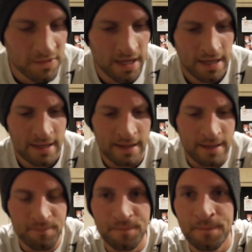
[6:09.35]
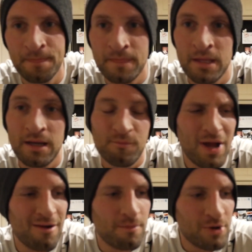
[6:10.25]
I'm
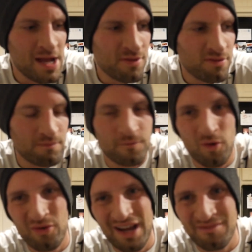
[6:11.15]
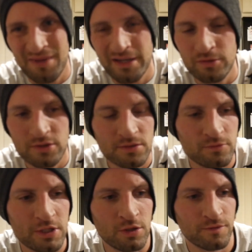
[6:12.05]
not out of breath. 4.5 miles,
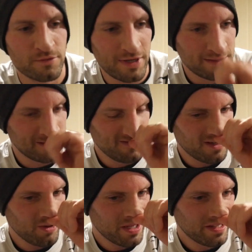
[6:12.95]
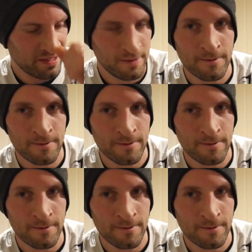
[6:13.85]
recovered relatively quickly.